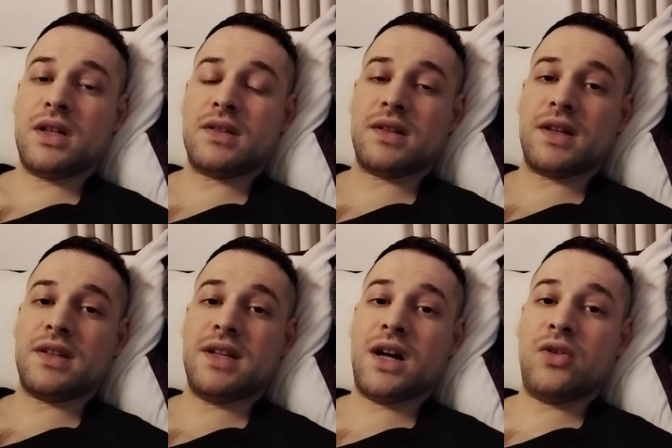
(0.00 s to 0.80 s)
It's like
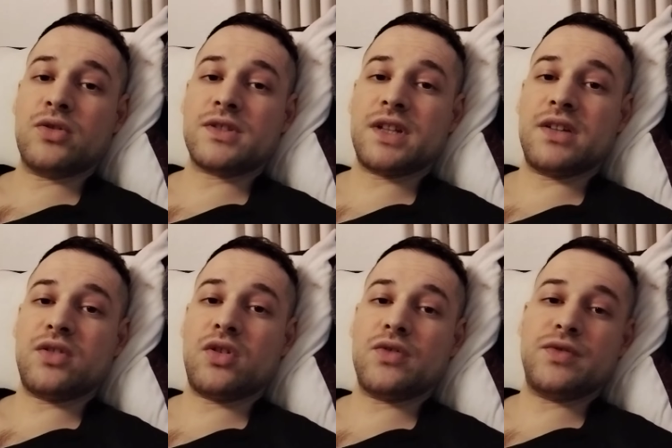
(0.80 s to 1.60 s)
the outside
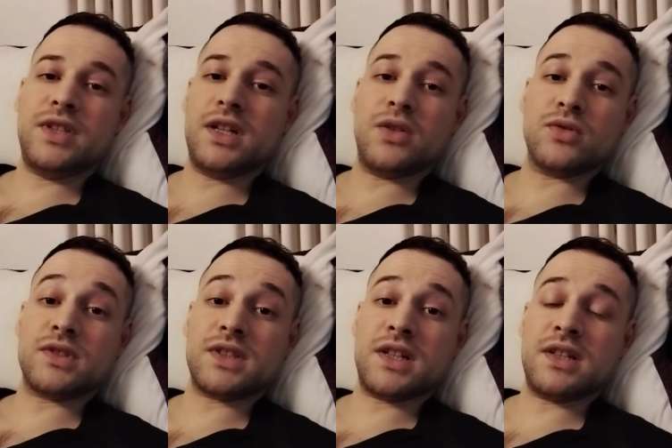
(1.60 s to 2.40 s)
of the
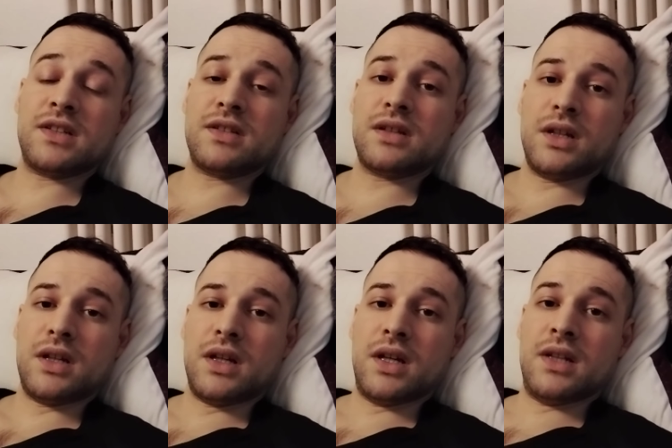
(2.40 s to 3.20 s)
outside
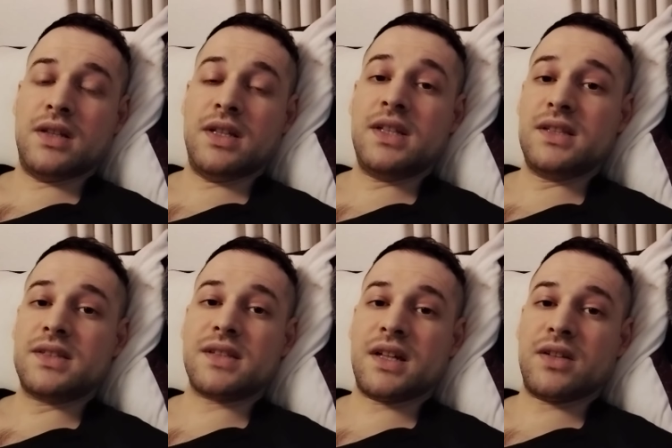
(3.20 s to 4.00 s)
and the
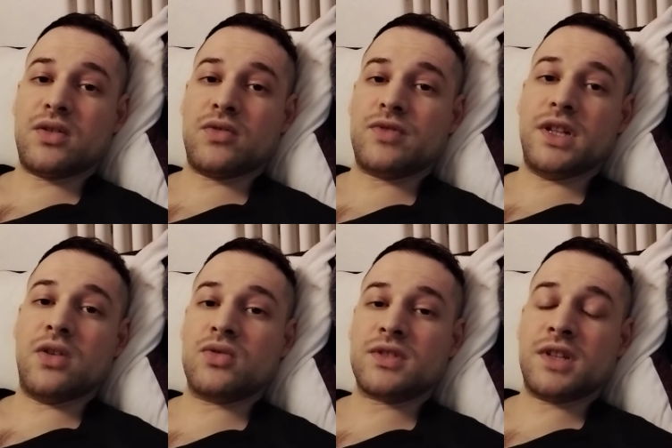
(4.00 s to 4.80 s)
inside of the
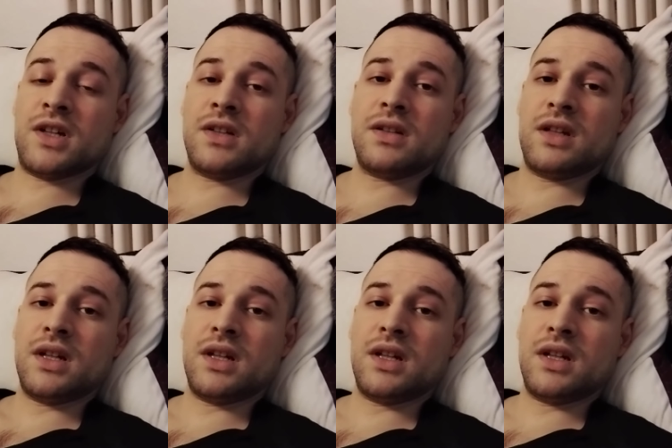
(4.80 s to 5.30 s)
outside.